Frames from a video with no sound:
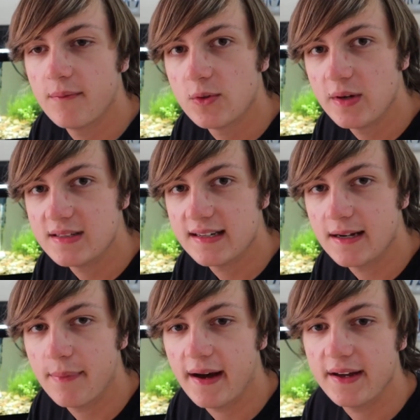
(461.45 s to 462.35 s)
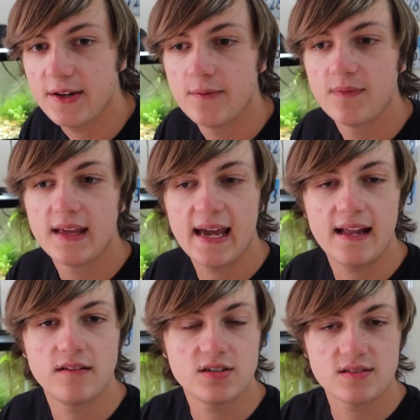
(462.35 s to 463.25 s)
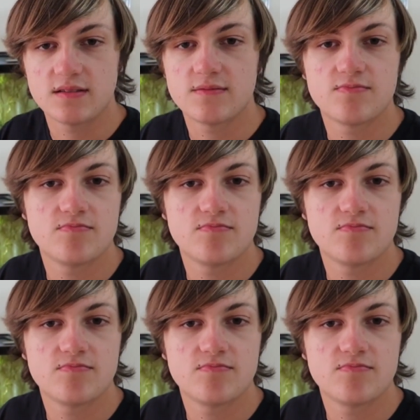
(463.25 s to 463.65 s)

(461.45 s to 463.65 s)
Louisiana bayou and just the